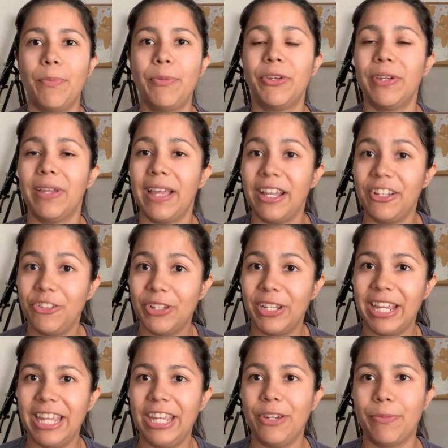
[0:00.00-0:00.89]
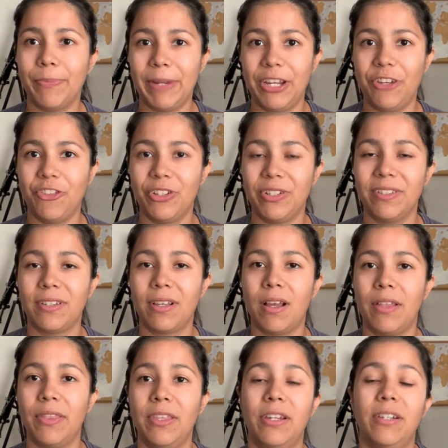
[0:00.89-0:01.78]
you educate your patients
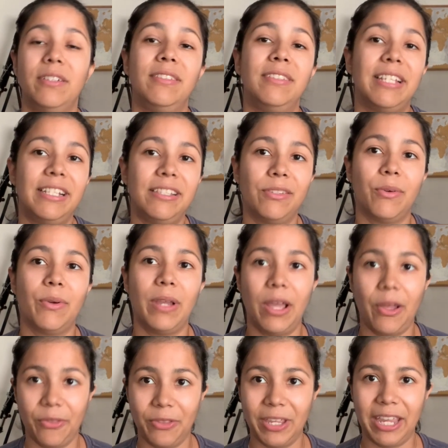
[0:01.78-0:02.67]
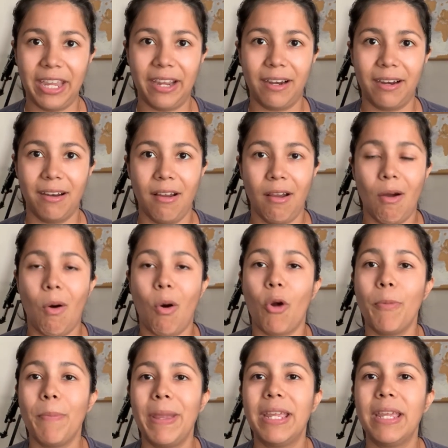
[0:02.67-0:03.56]
on their dental health care, or
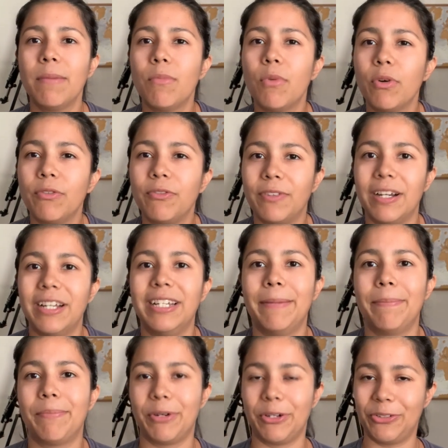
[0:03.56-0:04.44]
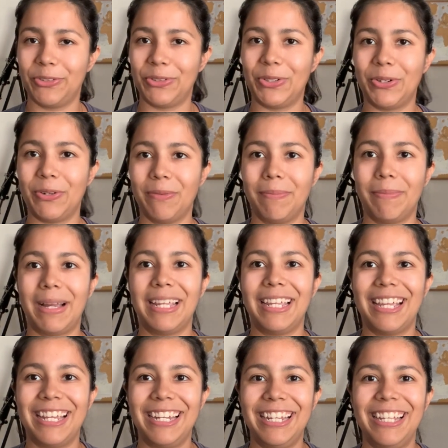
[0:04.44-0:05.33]
make it more fun and personal by
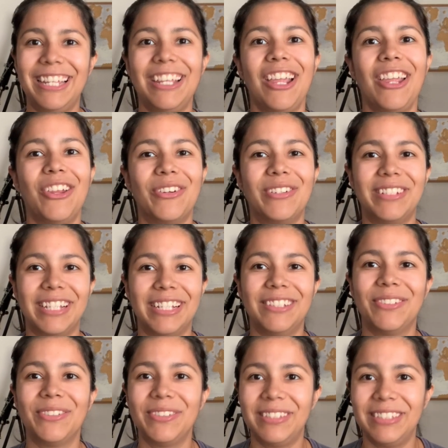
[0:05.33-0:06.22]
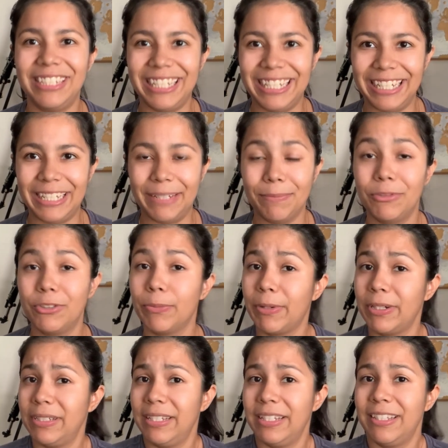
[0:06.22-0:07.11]
getting your dental team to
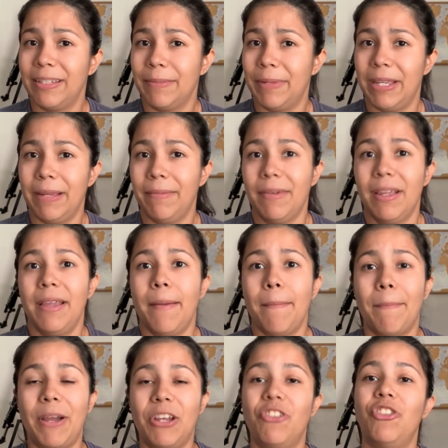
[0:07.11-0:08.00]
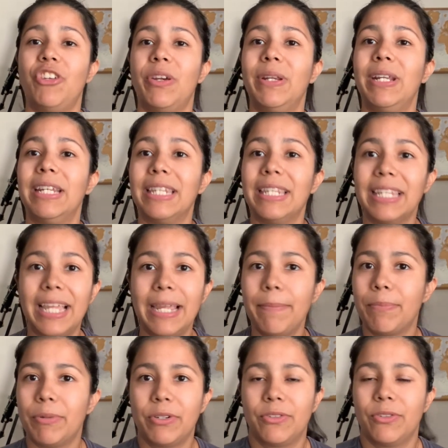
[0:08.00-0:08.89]
participate by sharing light
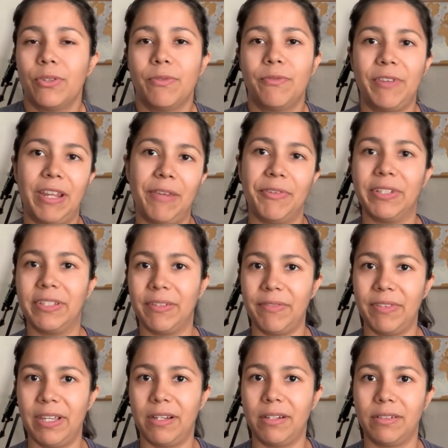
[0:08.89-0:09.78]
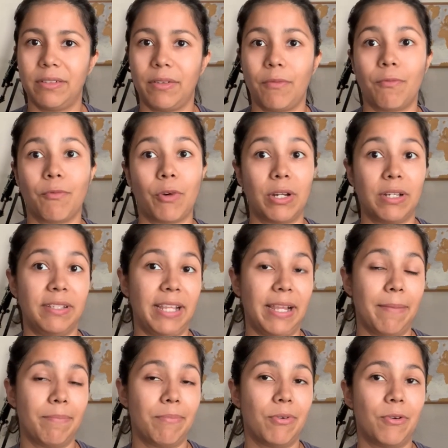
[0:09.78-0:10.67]
personal favorites of theirs. For
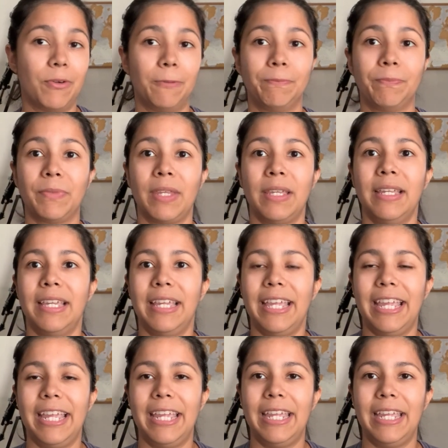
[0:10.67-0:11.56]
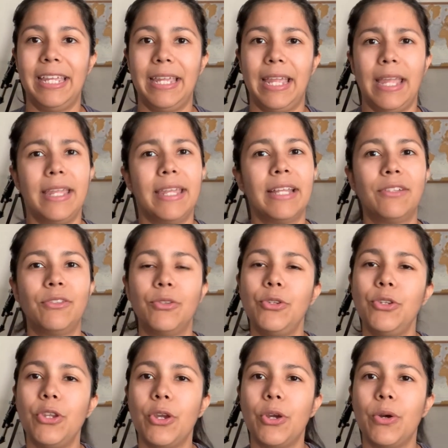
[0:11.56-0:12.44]
example, a get to
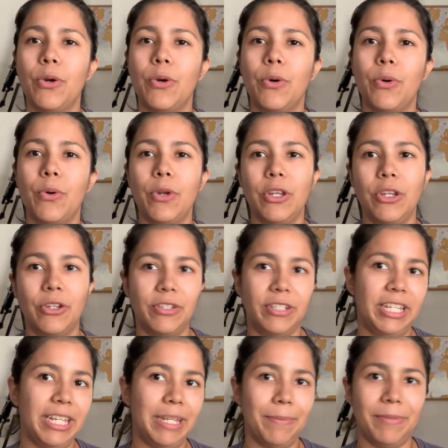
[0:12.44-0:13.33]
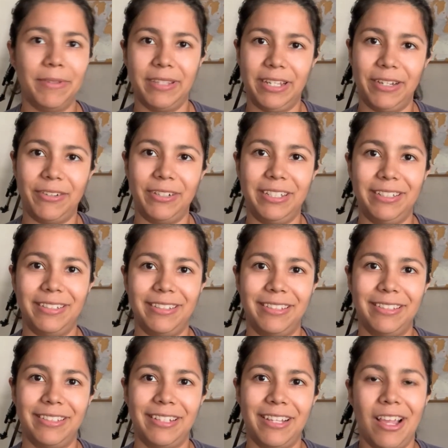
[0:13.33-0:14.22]
know your team
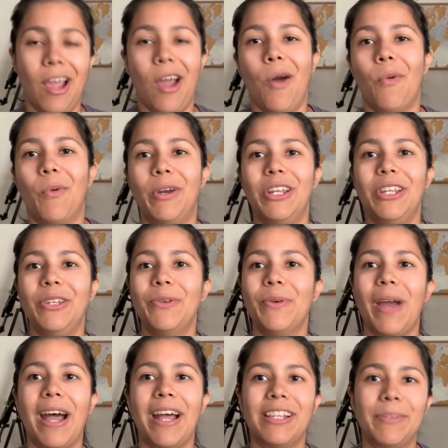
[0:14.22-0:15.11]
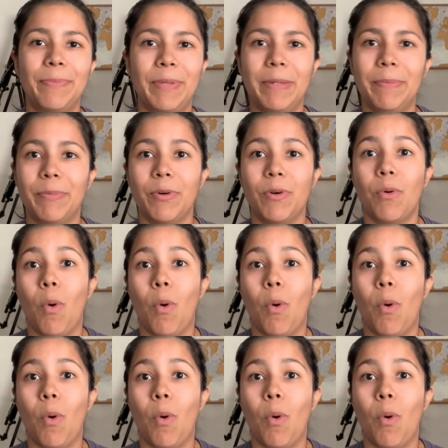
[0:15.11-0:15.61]
series, where you ask people